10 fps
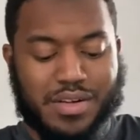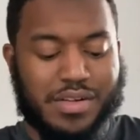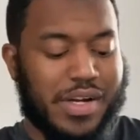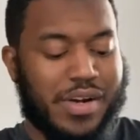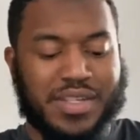
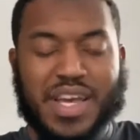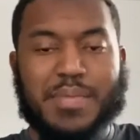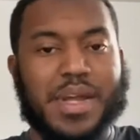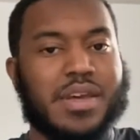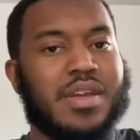they're
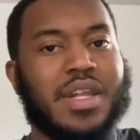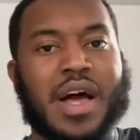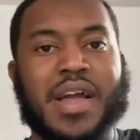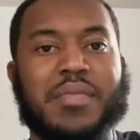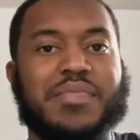examining it,
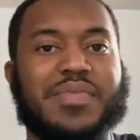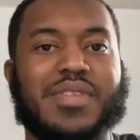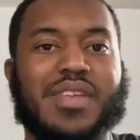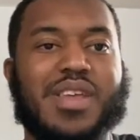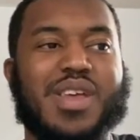like,
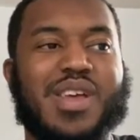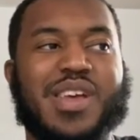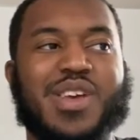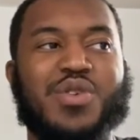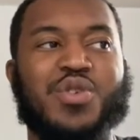
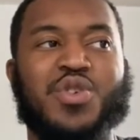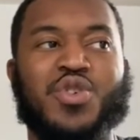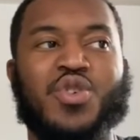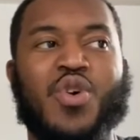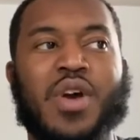
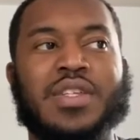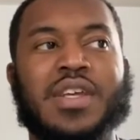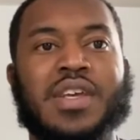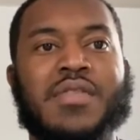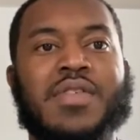you're going
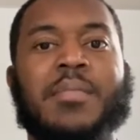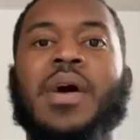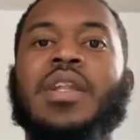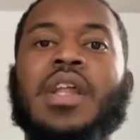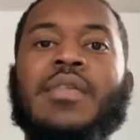to give them
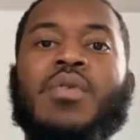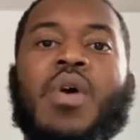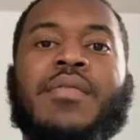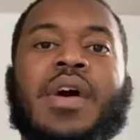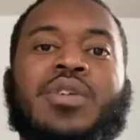a level
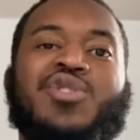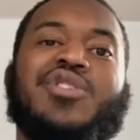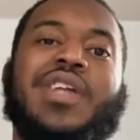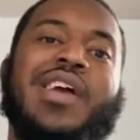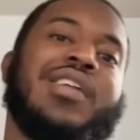of
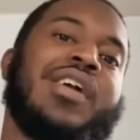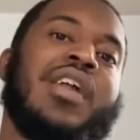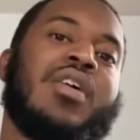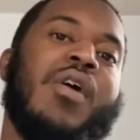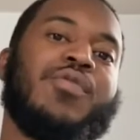understanding
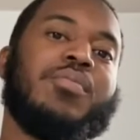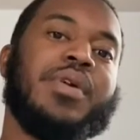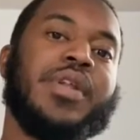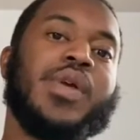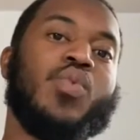and
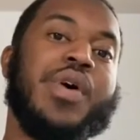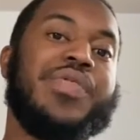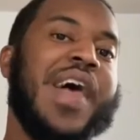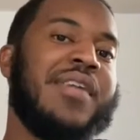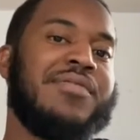comfortability
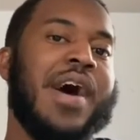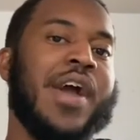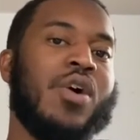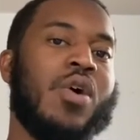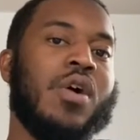with that
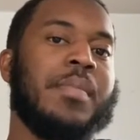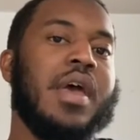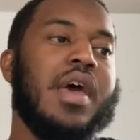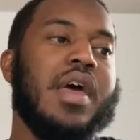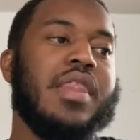firearm
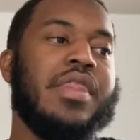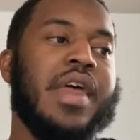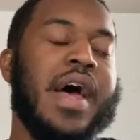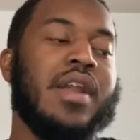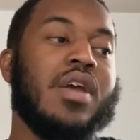
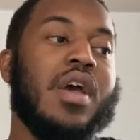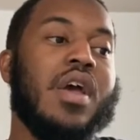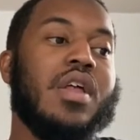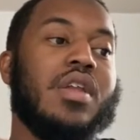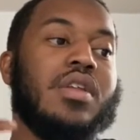that
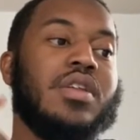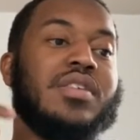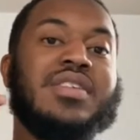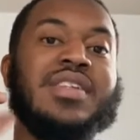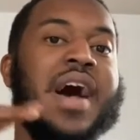
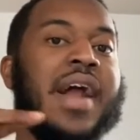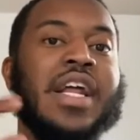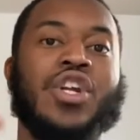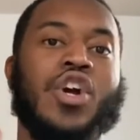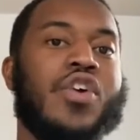does not
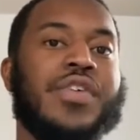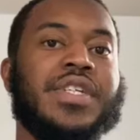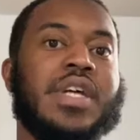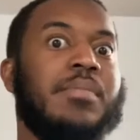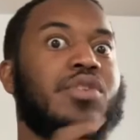
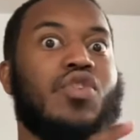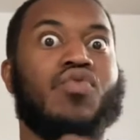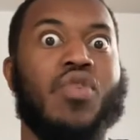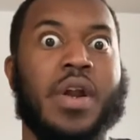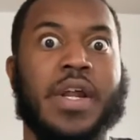encourage them to
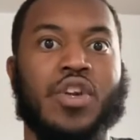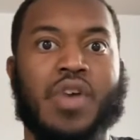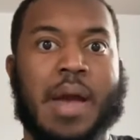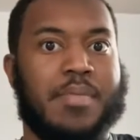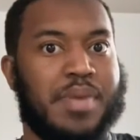run and
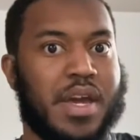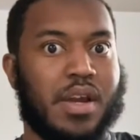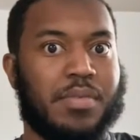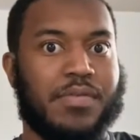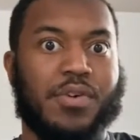grab and pick
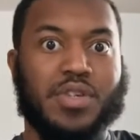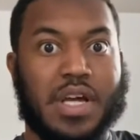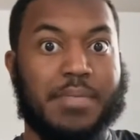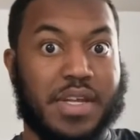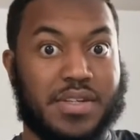it up the first
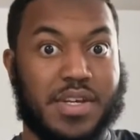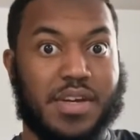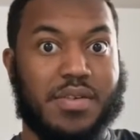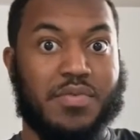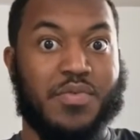time they see
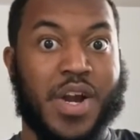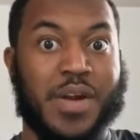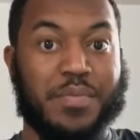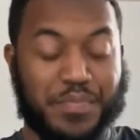it, right?